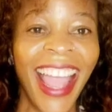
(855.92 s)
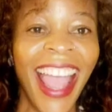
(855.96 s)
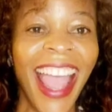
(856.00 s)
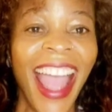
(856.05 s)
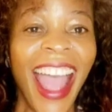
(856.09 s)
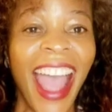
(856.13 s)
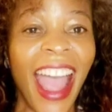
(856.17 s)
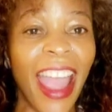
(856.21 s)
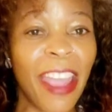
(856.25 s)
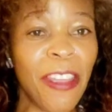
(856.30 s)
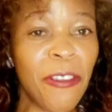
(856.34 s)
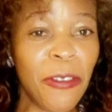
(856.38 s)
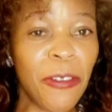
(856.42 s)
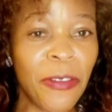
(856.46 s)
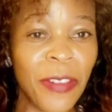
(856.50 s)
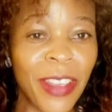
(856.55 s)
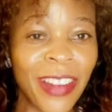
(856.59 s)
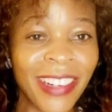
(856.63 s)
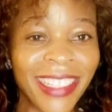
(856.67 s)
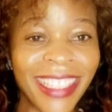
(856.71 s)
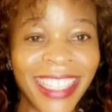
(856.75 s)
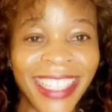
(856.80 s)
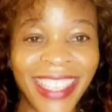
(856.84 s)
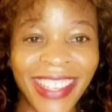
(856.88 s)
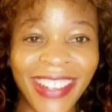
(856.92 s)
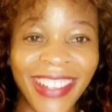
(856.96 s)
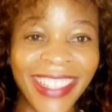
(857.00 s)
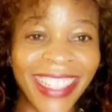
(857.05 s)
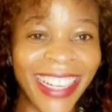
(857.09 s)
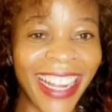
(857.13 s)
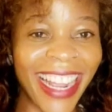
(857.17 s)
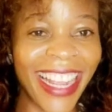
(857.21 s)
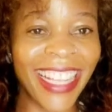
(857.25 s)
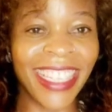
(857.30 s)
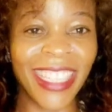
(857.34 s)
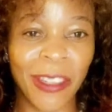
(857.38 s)
I feel so
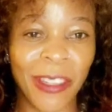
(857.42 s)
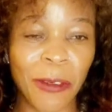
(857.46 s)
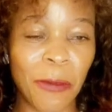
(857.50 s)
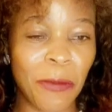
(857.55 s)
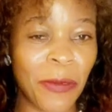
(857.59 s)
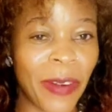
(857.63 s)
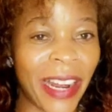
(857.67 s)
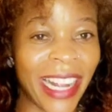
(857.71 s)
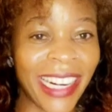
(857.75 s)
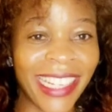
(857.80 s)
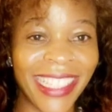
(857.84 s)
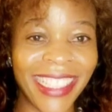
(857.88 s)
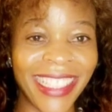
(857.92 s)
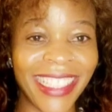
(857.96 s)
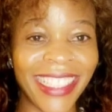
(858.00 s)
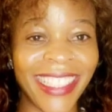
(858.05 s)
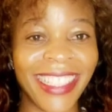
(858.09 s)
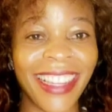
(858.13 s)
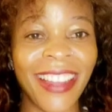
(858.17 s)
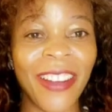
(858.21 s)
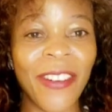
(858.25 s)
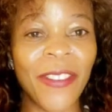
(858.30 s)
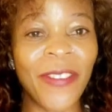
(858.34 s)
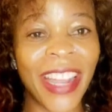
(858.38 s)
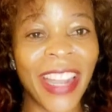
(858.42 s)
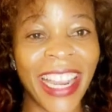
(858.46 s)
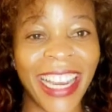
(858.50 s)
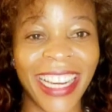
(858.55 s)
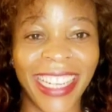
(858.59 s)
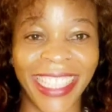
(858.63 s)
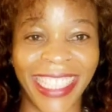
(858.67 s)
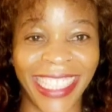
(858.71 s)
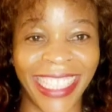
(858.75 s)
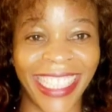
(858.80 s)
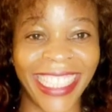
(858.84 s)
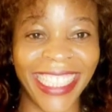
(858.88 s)
nice to practice now my
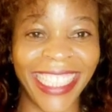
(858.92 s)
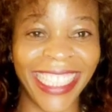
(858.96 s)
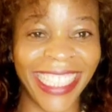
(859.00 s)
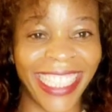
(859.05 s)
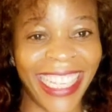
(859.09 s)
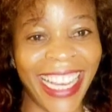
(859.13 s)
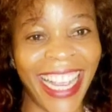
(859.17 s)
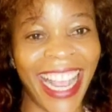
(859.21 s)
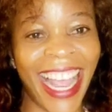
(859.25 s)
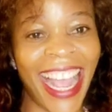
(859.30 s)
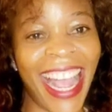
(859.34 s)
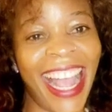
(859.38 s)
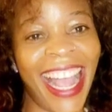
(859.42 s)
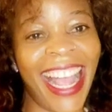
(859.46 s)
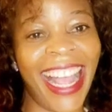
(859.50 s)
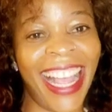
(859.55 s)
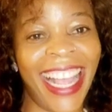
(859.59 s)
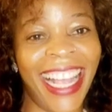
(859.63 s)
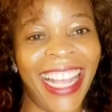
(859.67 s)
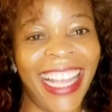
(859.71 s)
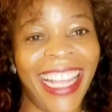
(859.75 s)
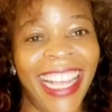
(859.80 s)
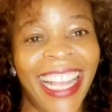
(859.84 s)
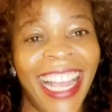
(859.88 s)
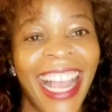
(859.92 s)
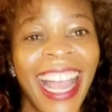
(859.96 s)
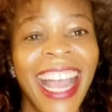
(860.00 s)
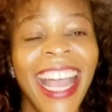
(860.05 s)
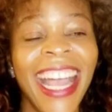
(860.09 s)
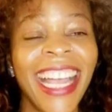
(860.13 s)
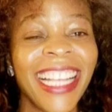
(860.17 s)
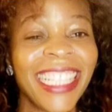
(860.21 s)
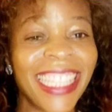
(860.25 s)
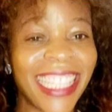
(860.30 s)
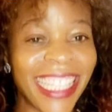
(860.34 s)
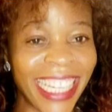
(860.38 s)
teacher
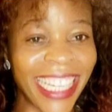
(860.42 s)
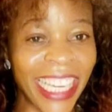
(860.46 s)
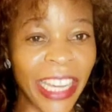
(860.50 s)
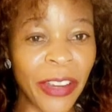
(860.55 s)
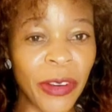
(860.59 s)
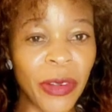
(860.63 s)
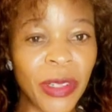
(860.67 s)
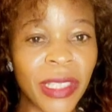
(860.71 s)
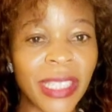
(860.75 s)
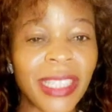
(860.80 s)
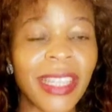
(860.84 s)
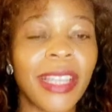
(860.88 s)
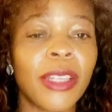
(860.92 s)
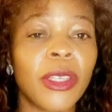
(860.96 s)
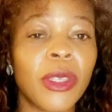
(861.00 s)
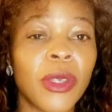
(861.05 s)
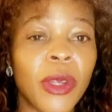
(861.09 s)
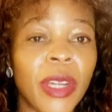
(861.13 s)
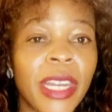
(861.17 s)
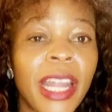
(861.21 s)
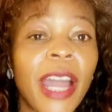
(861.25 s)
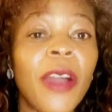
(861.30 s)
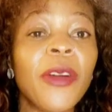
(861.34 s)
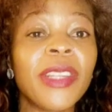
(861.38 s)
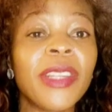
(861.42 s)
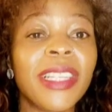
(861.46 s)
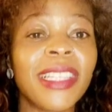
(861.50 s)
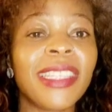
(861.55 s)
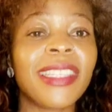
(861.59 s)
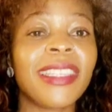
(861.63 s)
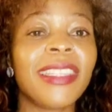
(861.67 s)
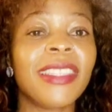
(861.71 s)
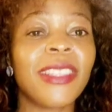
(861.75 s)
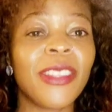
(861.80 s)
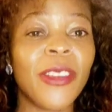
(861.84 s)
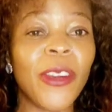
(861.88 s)
skills. So now this
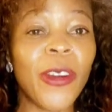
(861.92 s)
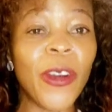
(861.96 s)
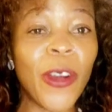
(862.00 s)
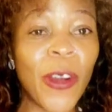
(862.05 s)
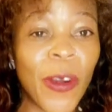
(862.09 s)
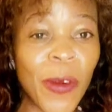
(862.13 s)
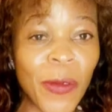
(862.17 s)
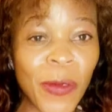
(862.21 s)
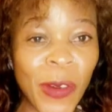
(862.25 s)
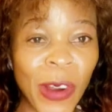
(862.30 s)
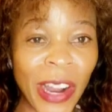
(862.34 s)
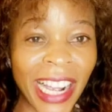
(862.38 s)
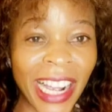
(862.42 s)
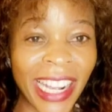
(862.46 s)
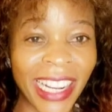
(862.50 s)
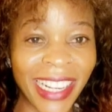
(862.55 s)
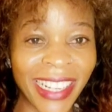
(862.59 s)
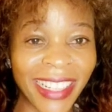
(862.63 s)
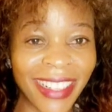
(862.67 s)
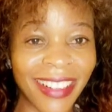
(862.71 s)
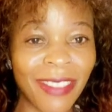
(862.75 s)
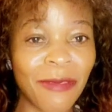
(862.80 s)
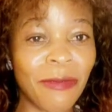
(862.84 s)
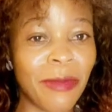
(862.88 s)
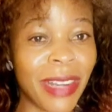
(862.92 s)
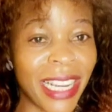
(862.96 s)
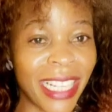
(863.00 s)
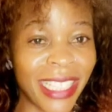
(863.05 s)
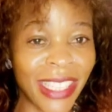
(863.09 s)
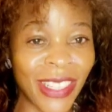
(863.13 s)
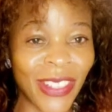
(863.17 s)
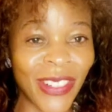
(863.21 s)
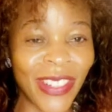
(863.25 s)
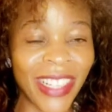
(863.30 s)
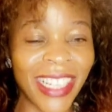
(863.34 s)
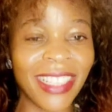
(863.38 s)
is your homework. My
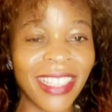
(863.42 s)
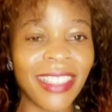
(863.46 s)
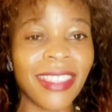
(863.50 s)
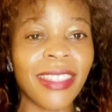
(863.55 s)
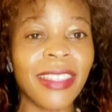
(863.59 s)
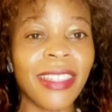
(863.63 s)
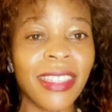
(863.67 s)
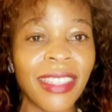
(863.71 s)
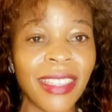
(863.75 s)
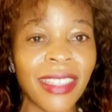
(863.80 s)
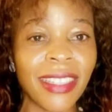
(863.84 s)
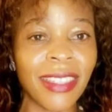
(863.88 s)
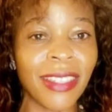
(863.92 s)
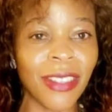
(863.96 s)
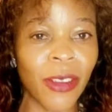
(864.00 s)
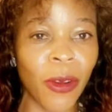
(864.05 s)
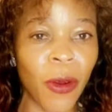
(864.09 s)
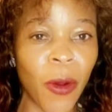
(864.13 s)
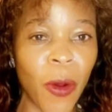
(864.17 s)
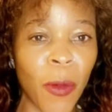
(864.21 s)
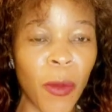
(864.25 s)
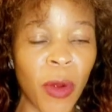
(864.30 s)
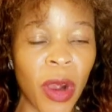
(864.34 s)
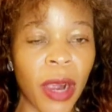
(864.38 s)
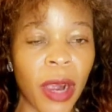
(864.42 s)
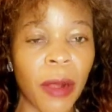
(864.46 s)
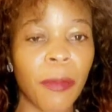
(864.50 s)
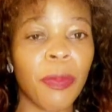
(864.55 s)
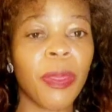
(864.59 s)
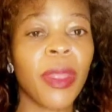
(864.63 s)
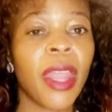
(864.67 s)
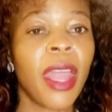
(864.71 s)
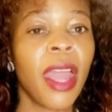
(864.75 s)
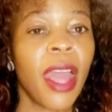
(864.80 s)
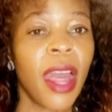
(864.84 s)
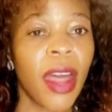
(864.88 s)
students, this is your homework.
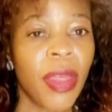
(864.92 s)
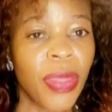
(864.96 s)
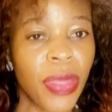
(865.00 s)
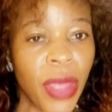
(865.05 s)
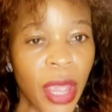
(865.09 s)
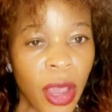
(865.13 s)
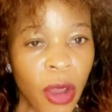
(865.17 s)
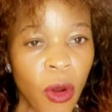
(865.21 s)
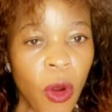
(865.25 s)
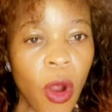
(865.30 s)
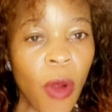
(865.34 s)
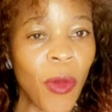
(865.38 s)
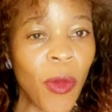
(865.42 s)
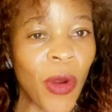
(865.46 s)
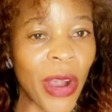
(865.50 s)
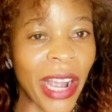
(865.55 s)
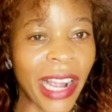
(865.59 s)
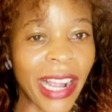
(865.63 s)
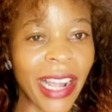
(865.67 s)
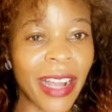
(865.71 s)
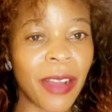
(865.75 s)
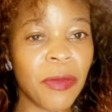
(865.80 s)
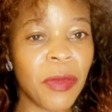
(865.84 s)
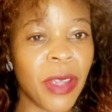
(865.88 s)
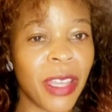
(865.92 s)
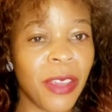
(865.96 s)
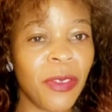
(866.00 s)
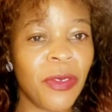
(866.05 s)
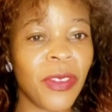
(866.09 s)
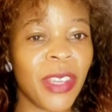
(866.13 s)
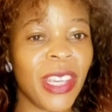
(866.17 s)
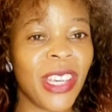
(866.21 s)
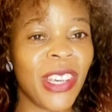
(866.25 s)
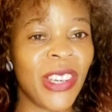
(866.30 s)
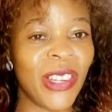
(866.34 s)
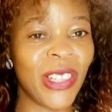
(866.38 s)
The homework I'm
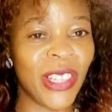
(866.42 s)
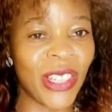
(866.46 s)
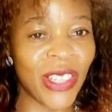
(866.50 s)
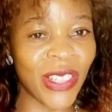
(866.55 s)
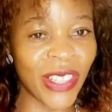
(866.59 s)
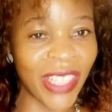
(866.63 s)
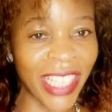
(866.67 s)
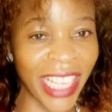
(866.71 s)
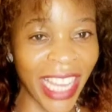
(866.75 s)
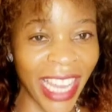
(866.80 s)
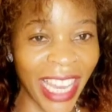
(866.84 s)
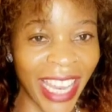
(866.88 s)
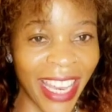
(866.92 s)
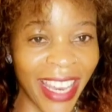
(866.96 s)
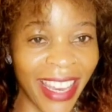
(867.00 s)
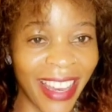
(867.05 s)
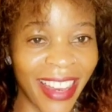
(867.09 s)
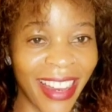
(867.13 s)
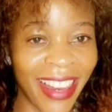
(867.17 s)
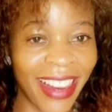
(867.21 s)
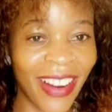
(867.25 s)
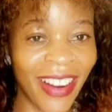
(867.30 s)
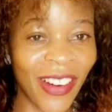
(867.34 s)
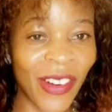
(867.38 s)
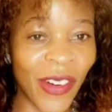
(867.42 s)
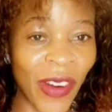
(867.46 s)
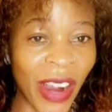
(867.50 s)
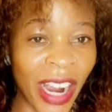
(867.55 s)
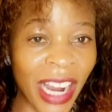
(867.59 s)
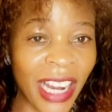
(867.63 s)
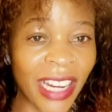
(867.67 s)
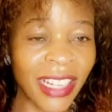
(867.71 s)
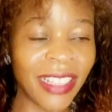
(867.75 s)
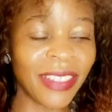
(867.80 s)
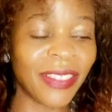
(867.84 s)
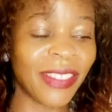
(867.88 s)
giving you today.
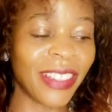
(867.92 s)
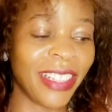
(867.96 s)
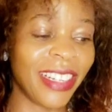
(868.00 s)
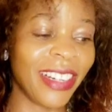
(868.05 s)
What?